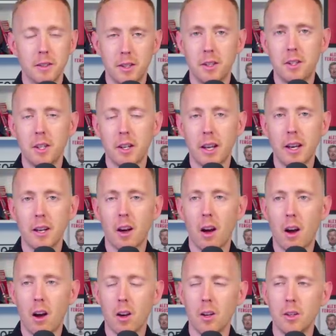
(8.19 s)
City are getting
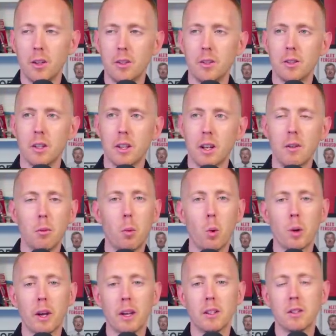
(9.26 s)
Haaland and
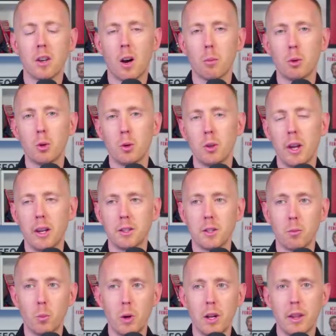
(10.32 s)
Liverpool are getting Darwin
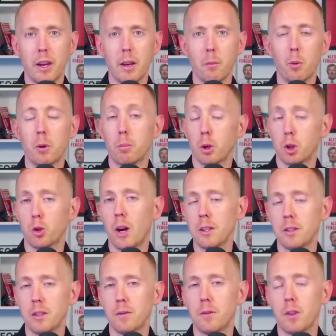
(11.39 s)
Nunez and we're there with
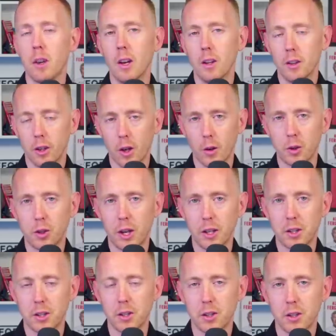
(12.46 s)
protracted
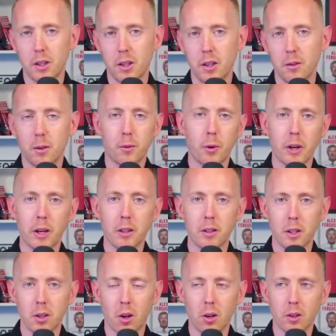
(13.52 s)
negotiations for Frankie
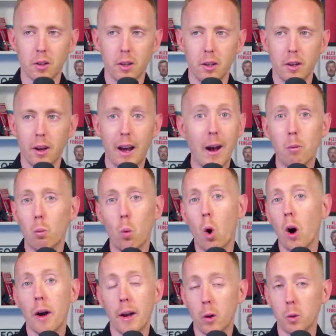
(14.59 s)
de Jong. And
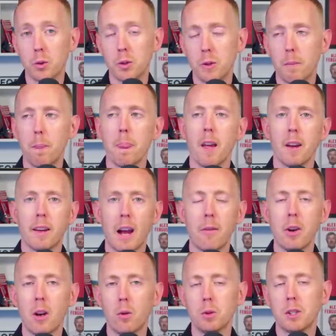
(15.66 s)
what else?
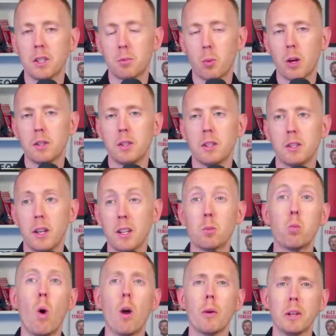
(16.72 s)
Gary Neville's expressed his,
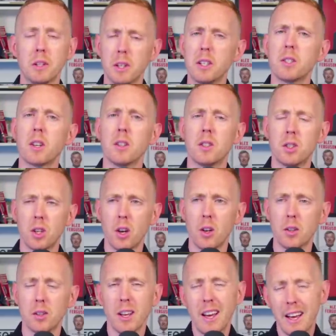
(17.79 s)
his worries and his
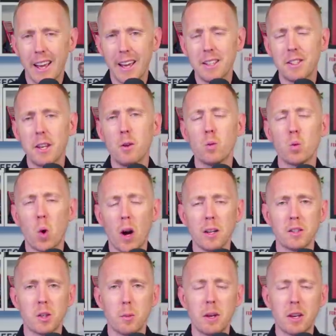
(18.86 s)
concerns. Is he
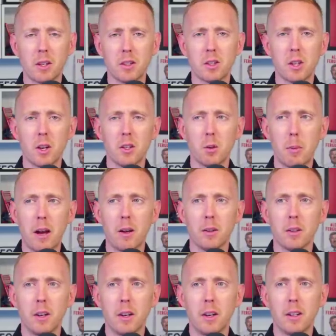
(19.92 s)
right to be concerned
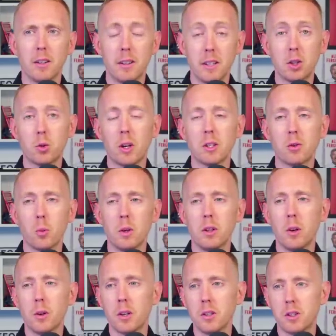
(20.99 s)
about this transfer
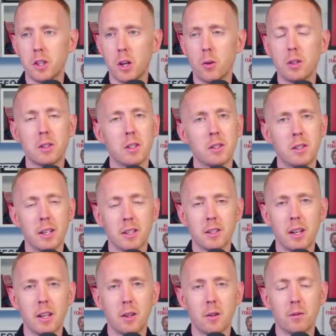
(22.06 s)
window, considering it's the
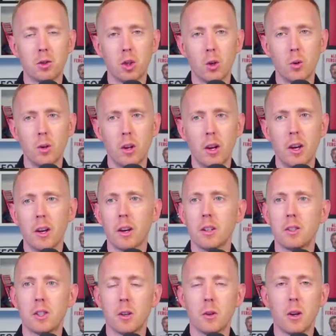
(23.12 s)
16th of June,
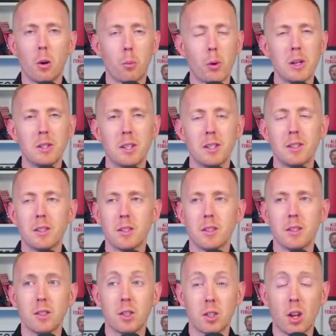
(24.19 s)
considering our preseason
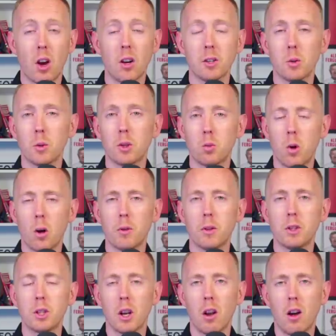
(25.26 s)
doesn't start until the 12th
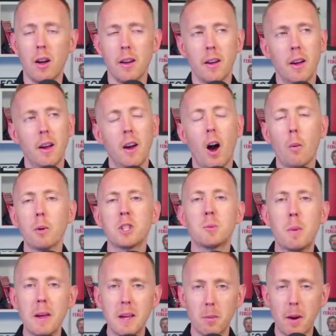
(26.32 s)
of July? I want to
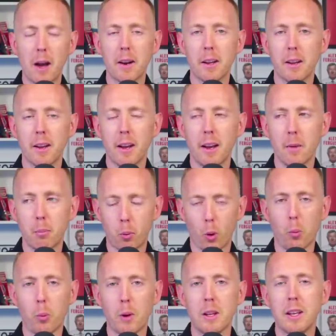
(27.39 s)
speak about it
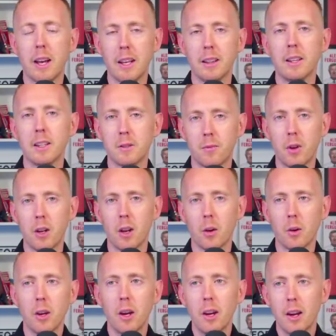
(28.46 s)
properly in this
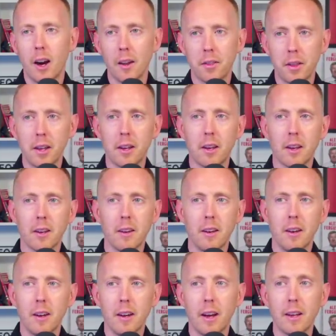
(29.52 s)
video. I think
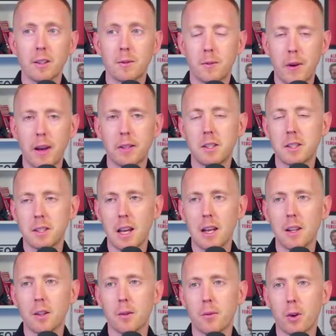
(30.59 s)
it's fair to
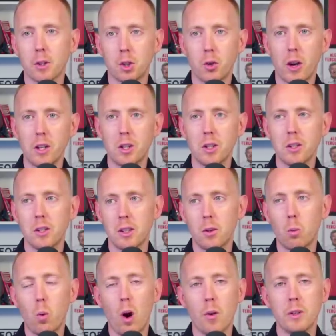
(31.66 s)
say that the frustrations
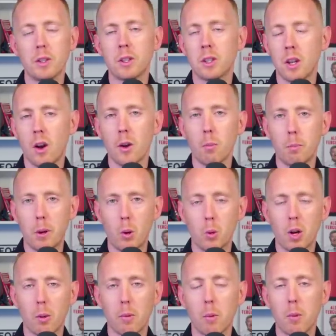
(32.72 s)
and the worries are starting to
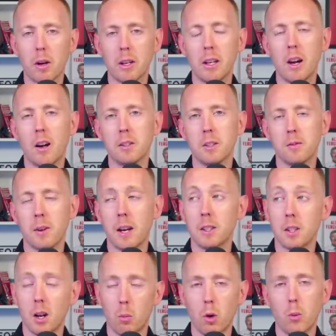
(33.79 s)
build up among United
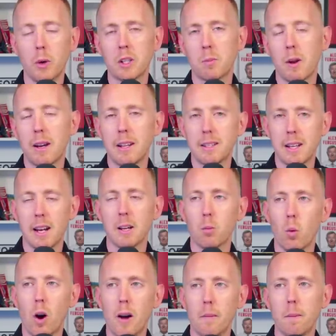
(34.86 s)
fans, and I want to explain exactly
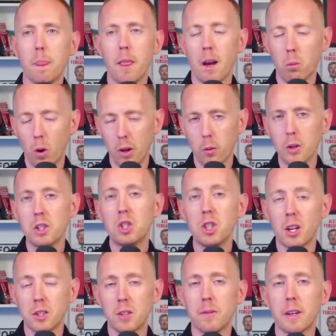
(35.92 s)
why and why there is
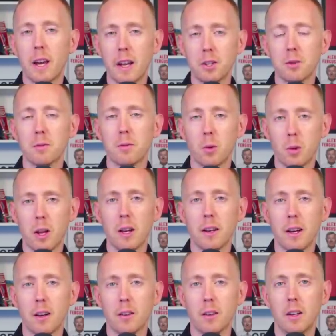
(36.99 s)
justification for
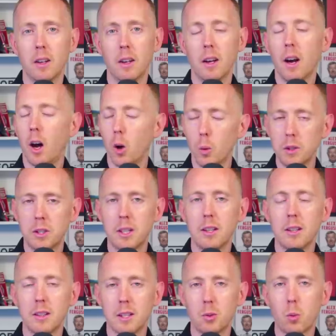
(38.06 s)
that now. I always
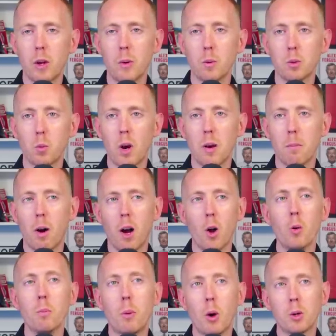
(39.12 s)
said that this week was where
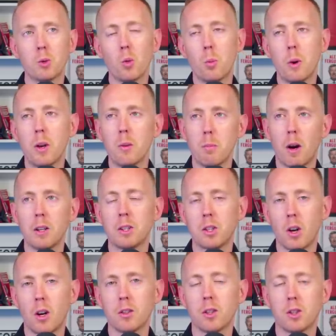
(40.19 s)
my own personal opinion might
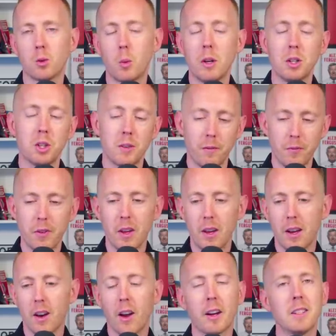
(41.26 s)
start to switch,
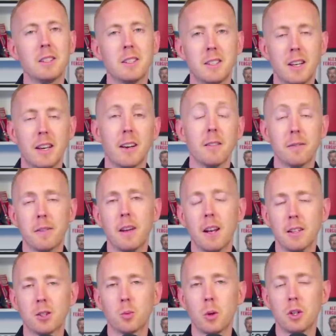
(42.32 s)
and I can see it and
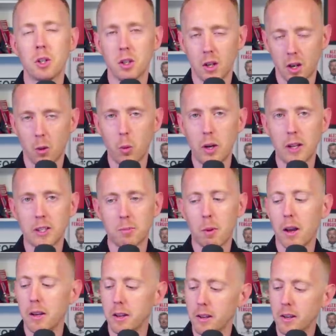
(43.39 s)
feel it switching, and I would
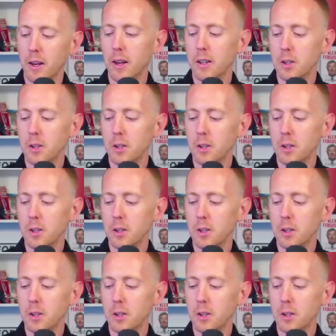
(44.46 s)
explain it.